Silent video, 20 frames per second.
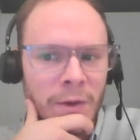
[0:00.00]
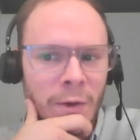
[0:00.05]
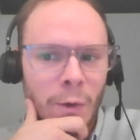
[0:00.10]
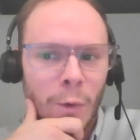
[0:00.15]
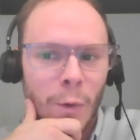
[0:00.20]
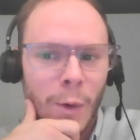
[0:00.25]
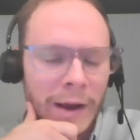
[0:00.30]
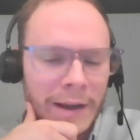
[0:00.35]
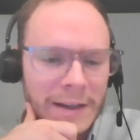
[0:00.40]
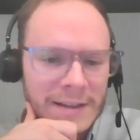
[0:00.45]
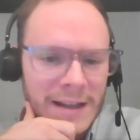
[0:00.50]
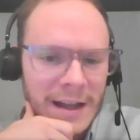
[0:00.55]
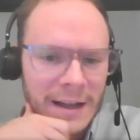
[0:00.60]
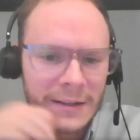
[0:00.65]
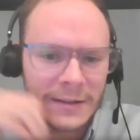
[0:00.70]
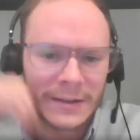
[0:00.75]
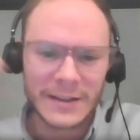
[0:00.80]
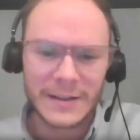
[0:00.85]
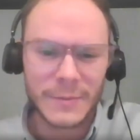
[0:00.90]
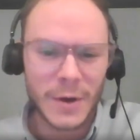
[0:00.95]
Why is that?
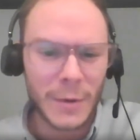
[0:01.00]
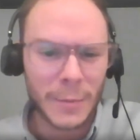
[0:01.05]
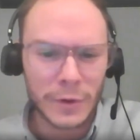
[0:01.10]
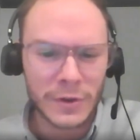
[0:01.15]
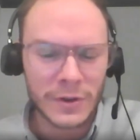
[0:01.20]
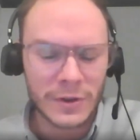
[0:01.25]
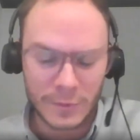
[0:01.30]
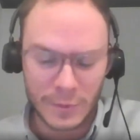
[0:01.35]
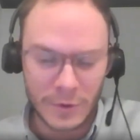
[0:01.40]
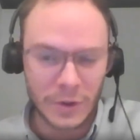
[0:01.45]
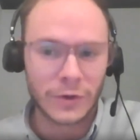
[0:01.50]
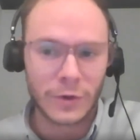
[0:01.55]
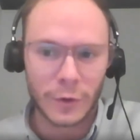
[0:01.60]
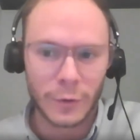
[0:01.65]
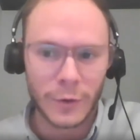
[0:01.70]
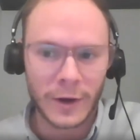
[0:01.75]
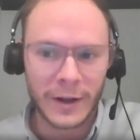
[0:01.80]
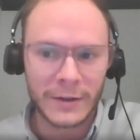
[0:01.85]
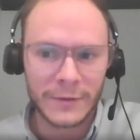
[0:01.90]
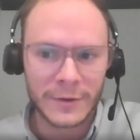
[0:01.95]
Is my perception
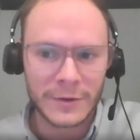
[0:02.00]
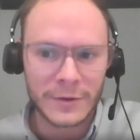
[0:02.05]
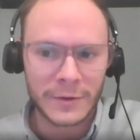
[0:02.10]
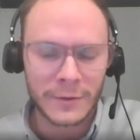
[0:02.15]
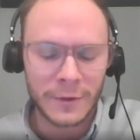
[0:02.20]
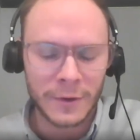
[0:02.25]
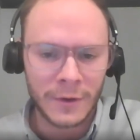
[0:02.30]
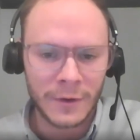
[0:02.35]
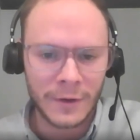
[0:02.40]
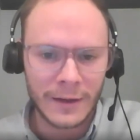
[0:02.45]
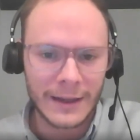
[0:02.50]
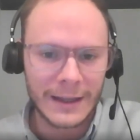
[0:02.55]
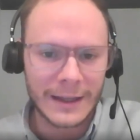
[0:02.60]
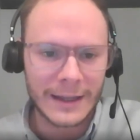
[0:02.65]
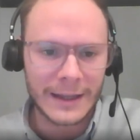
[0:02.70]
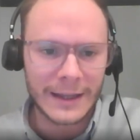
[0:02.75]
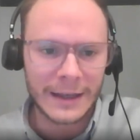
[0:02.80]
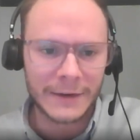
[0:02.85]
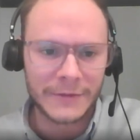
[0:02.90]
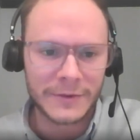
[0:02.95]
correct, first of all?
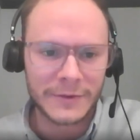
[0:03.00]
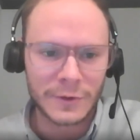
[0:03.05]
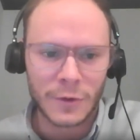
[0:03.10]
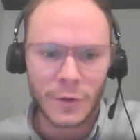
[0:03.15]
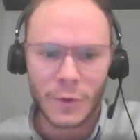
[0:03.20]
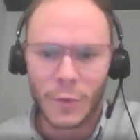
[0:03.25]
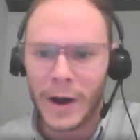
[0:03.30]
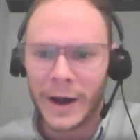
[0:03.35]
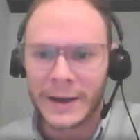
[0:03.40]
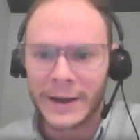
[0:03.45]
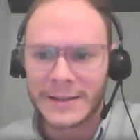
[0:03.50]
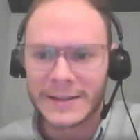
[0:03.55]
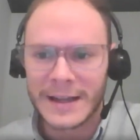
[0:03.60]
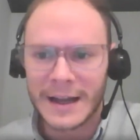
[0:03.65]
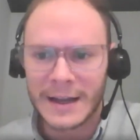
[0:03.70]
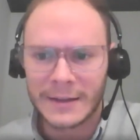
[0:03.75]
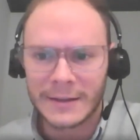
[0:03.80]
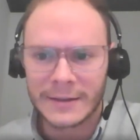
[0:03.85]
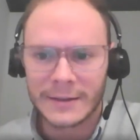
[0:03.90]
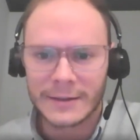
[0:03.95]
If so, why is
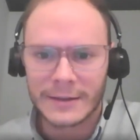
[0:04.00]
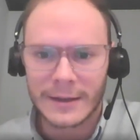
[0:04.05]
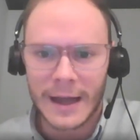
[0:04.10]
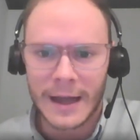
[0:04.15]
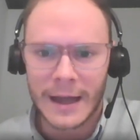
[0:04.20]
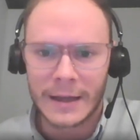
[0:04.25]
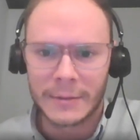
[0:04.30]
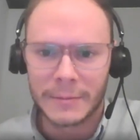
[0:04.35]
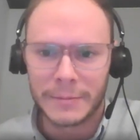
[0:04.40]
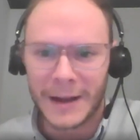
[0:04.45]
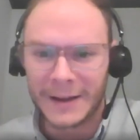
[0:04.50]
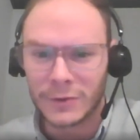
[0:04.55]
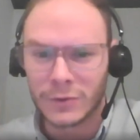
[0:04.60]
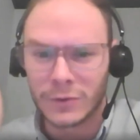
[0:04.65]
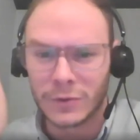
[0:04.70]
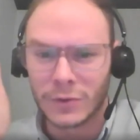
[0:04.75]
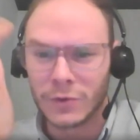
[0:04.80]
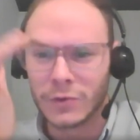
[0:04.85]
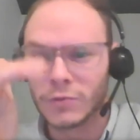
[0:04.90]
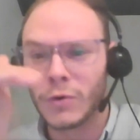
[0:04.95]
that? And back to
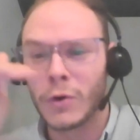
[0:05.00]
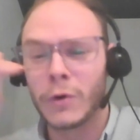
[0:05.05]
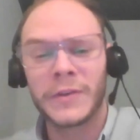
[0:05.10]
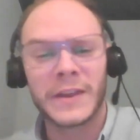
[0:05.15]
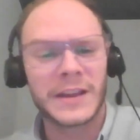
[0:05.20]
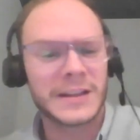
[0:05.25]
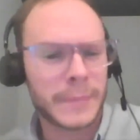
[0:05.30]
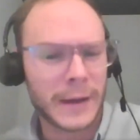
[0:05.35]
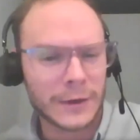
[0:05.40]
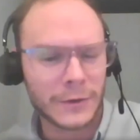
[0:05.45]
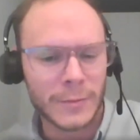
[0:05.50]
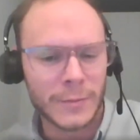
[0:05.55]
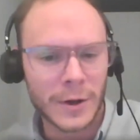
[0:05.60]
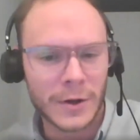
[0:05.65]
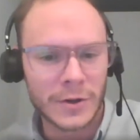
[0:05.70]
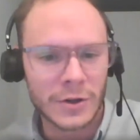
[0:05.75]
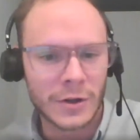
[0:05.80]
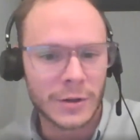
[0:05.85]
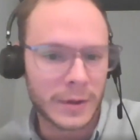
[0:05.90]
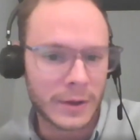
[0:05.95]
the growth aspect you
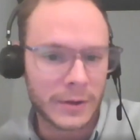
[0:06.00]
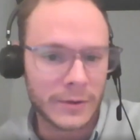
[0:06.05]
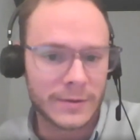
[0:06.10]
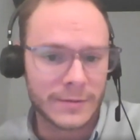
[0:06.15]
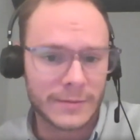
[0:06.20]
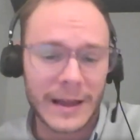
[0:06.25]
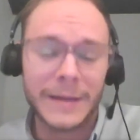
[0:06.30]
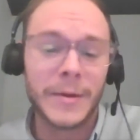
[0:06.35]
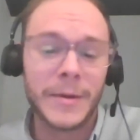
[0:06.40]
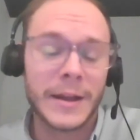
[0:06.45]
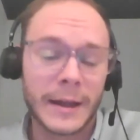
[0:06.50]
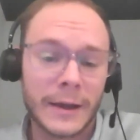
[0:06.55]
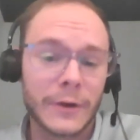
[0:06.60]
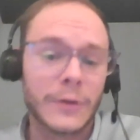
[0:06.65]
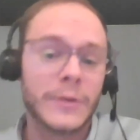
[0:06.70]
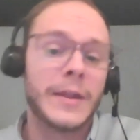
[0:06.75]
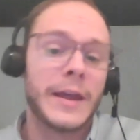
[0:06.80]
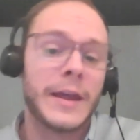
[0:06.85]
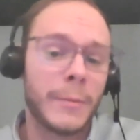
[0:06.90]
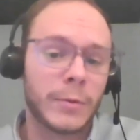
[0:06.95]
mentioned, because M&A
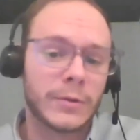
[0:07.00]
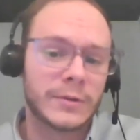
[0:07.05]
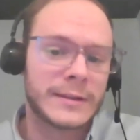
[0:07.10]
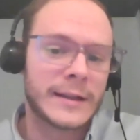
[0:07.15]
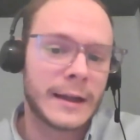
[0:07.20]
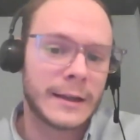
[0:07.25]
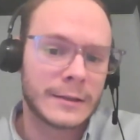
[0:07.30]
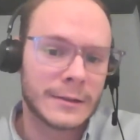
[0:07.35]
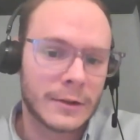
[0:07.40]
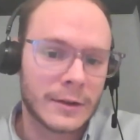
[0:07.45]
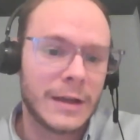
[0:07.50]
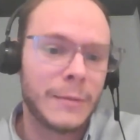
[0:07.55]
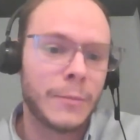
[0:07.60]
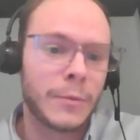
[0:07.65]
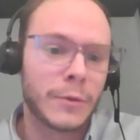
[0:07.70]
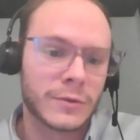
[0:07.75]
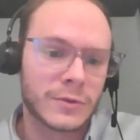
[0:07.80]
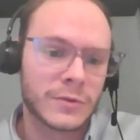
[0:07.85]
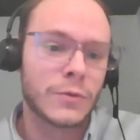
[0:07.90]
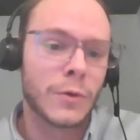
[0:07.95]
enables that,
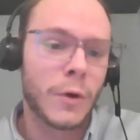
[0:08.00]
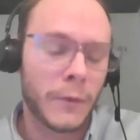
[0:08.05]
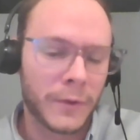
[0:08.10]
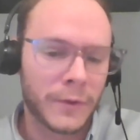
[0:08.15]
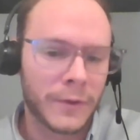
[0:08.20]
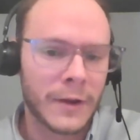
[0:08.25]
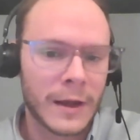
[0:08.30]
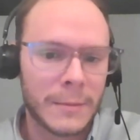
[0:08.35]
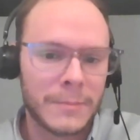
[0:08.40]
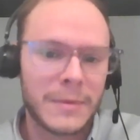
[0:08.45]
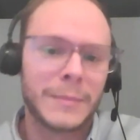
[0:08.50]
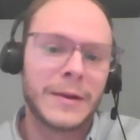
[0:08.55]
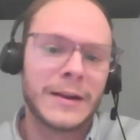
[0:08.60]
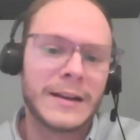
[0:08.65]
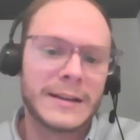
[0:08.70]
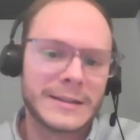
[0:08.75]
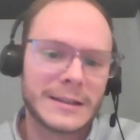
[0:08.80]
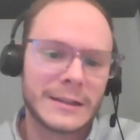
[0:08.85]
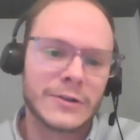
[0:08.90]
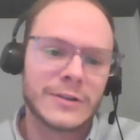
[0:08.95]
enables growth, maybe
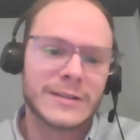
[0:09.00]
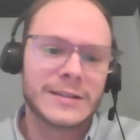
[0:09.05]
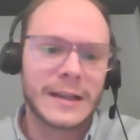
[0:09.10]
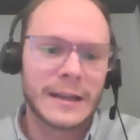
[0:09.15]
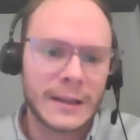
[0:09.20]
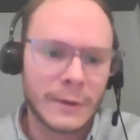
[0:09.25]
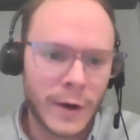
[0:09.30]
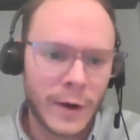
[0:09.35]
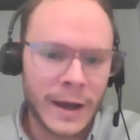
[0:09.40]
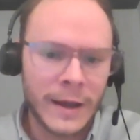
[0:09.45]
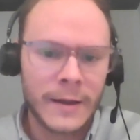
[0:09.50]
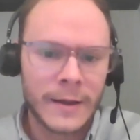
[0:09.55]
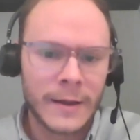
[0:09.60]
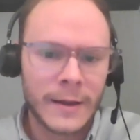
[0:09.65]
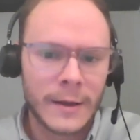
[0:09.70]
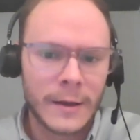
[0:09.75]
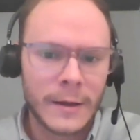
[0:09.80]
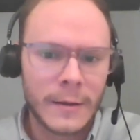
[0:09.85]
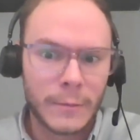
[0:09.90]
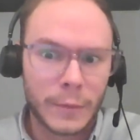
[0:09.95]
less in a steady way,
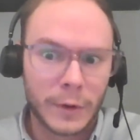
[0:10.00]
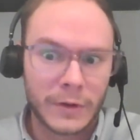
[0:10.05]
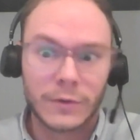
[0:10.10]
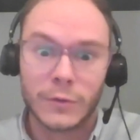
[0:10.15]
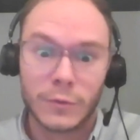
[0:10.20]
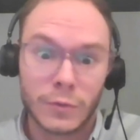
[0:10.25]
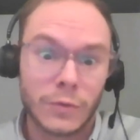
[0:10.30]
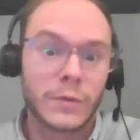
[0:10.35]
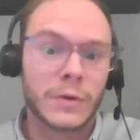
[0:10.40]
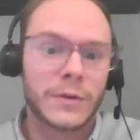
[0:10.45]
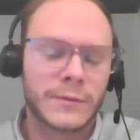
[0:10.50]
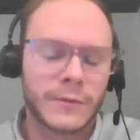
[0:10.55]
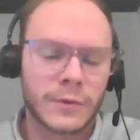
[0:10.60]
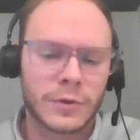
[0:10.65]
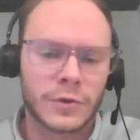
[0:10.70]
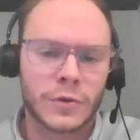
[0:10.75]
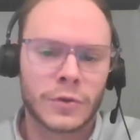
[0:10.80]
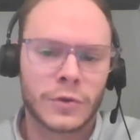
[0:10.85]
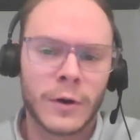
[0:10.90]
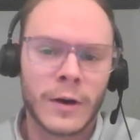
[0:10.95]
but growth for
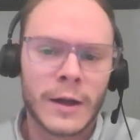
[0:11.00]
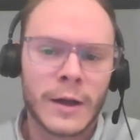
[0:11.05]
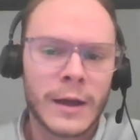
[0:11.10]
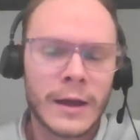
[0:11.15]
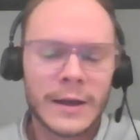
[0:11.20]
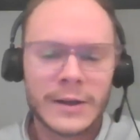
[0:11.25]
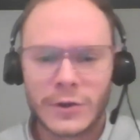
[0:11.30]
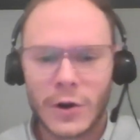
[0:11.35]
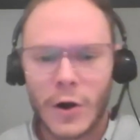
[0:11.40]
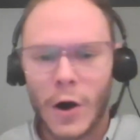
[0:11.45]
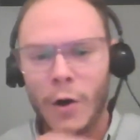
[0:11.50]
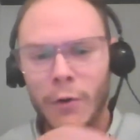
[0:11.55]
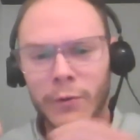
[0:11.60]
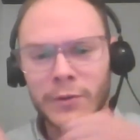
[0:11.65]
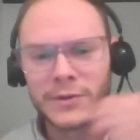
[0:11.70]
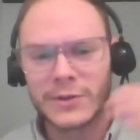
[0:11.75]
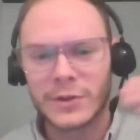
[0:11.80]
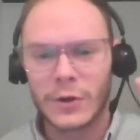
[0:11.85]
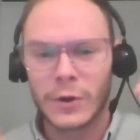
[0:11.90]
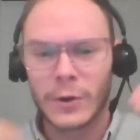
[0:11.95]
sure. So how
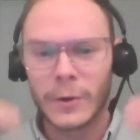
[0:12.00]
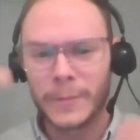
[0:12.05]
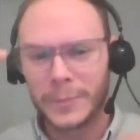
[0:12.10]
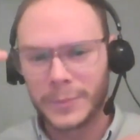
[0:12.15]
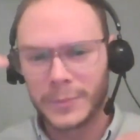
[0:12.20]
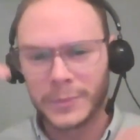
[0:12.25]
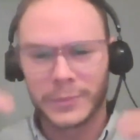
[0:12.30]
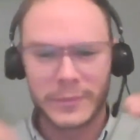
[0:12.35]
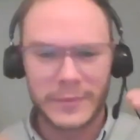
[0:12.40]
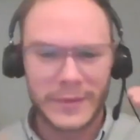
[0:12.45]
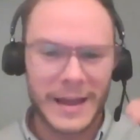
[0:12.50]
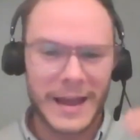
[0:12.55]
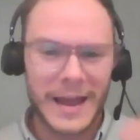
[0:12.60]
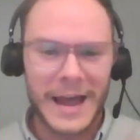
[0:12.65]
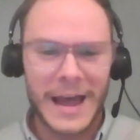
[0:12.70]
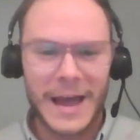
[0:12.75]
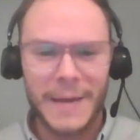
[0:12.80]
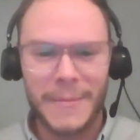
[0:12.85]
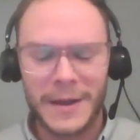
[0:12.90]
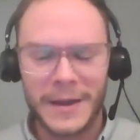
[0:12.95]
is the
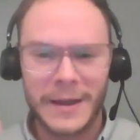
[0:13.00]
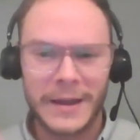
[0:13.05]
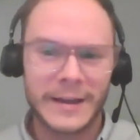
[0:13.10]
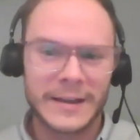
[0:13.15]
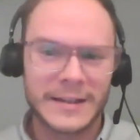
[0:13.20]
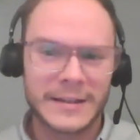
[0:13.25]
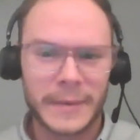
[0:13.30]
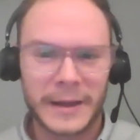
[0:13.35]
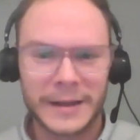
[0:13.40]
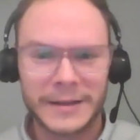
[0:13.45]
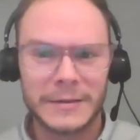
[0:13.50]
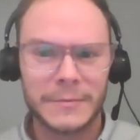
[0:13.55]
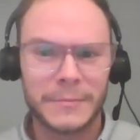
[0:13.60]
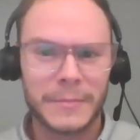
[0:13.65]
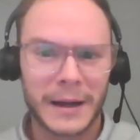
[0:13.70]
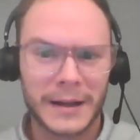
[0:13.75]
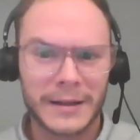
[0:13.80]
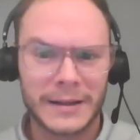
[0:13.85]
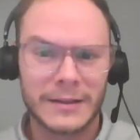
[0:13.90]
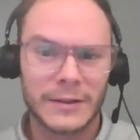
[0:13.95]
M&A aspect
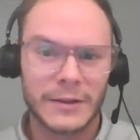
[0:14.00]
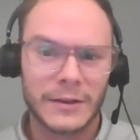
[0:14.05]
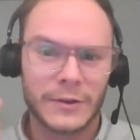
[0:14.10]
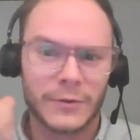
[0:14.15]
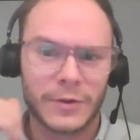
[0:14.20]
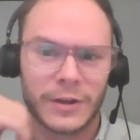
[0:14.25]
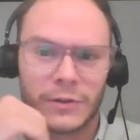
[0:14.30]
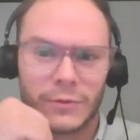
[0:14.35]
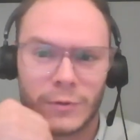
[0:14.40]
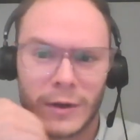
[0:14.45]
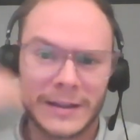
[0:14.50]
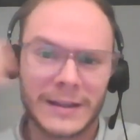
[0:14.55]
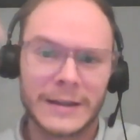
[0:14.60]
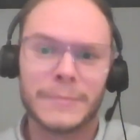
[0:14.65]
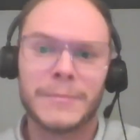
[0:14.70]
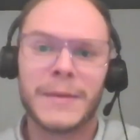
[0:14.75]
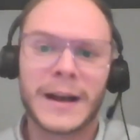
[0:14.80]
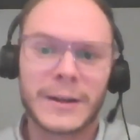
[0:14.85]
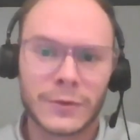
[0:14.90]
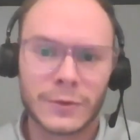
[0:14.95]
impacting the credit rating
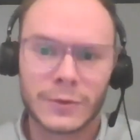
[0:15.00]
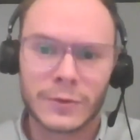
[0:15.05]
back to